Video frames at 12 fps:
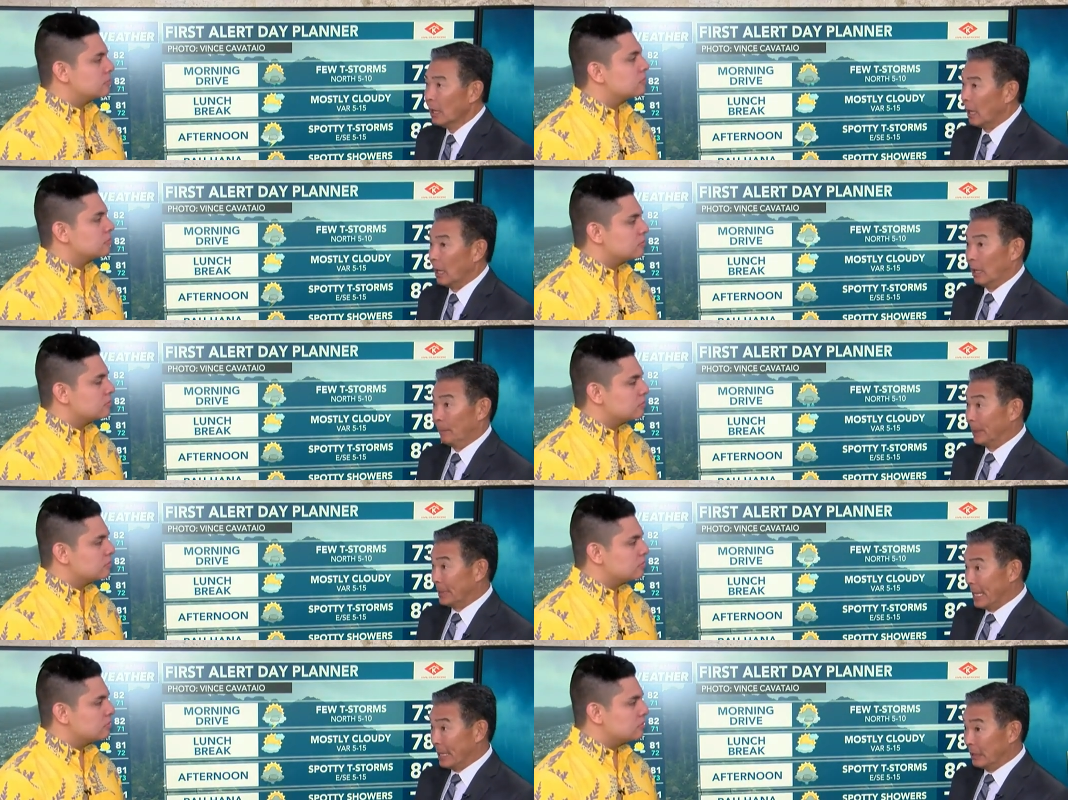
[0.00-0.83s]
Speaker 1: Uh,
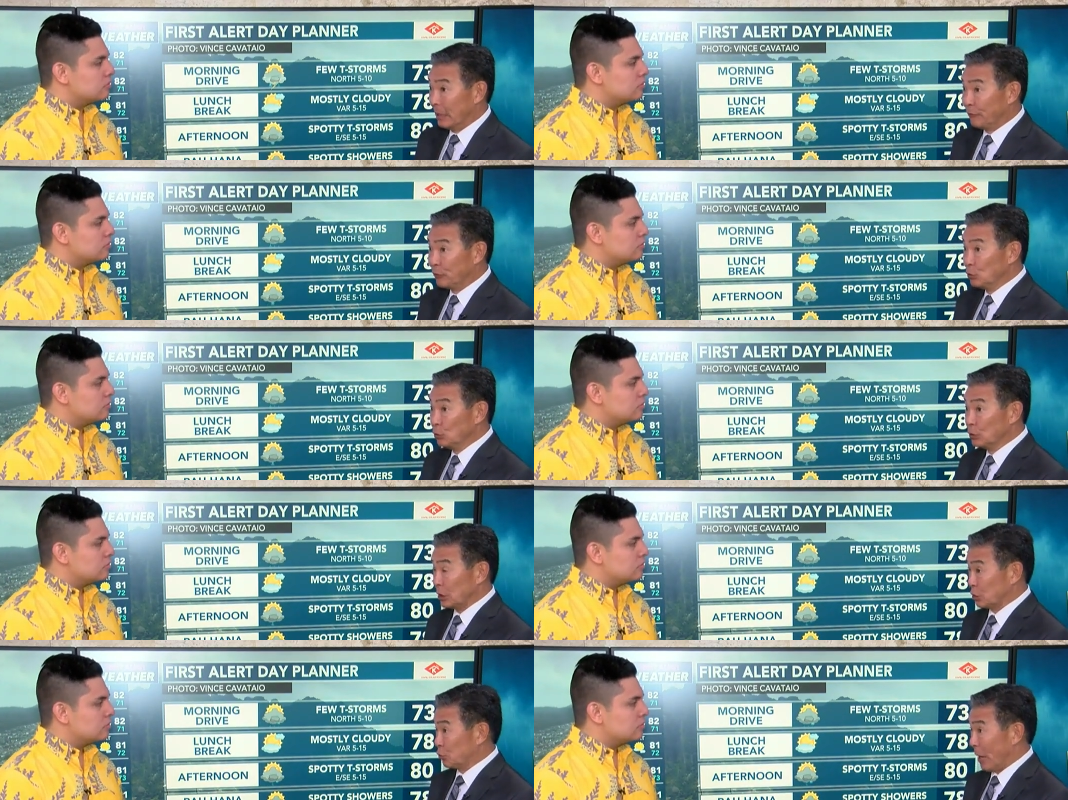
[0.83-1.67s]
but then, if you
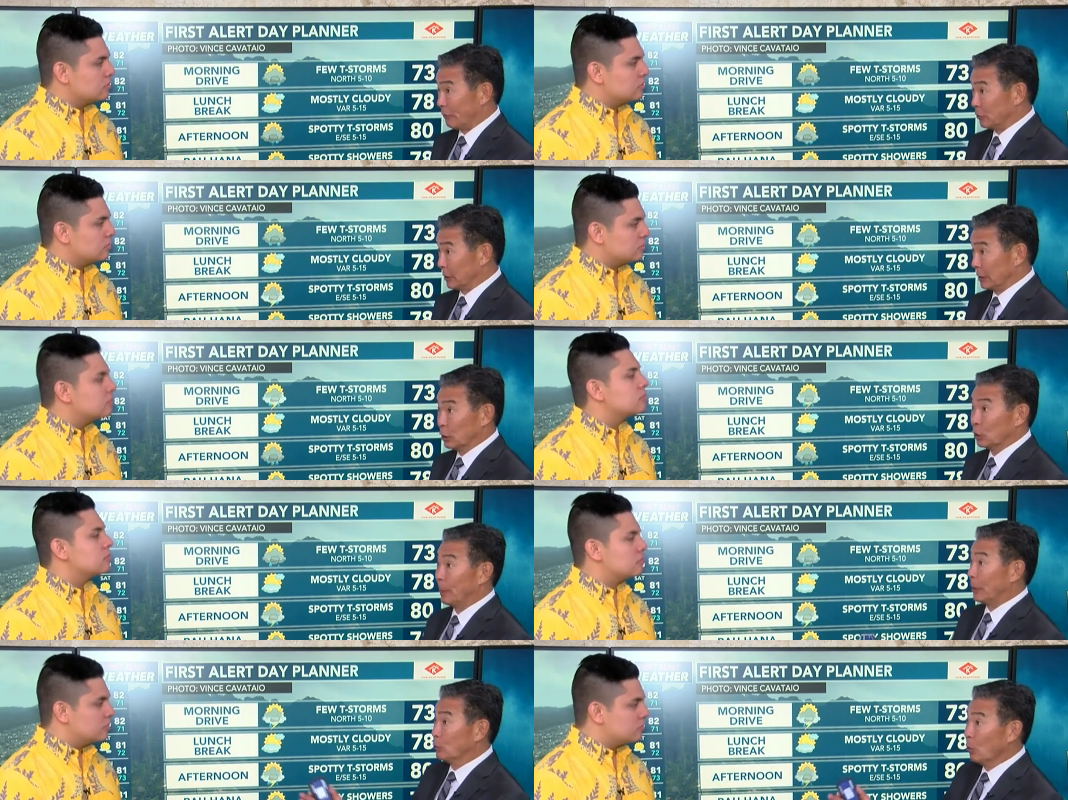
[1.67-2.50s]
just traveled a little
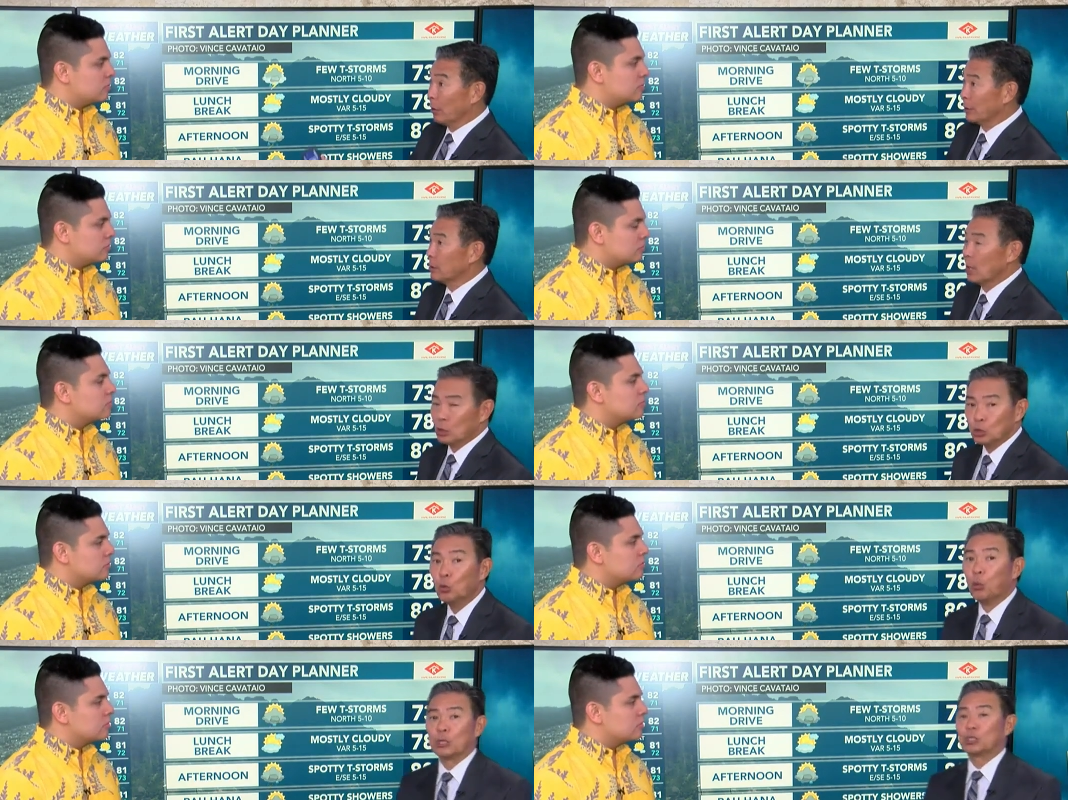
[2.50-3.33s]
bit north,
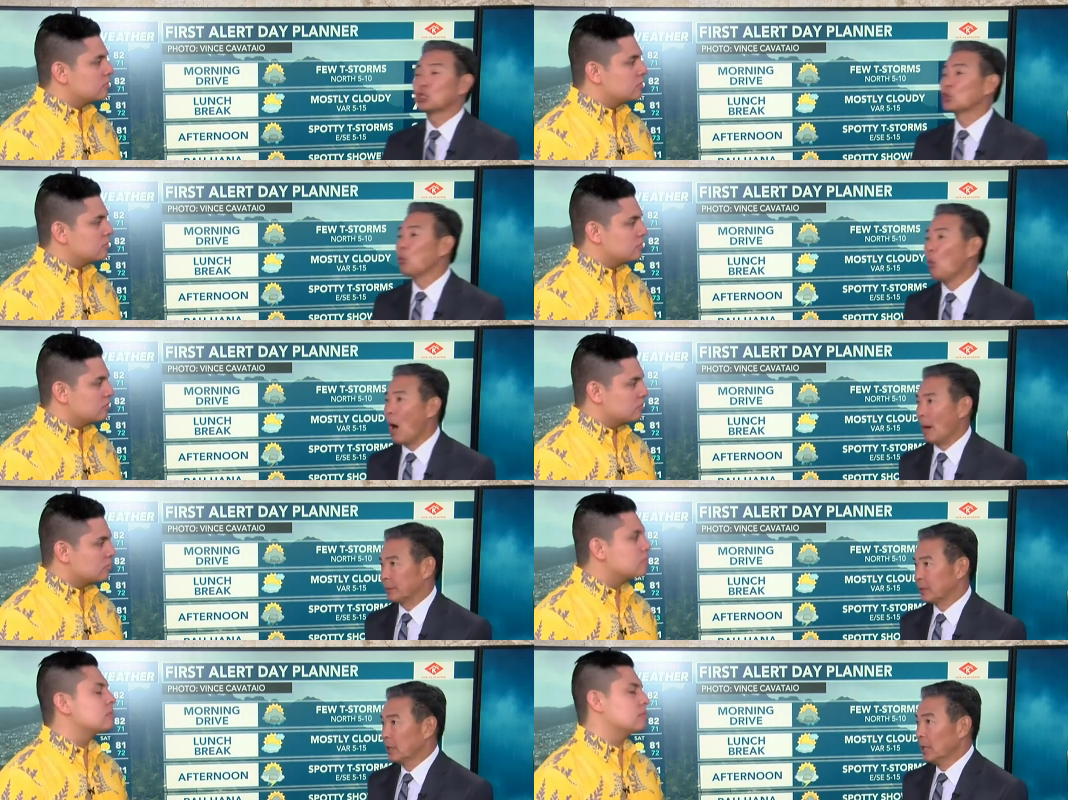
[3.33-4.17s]
you were swamped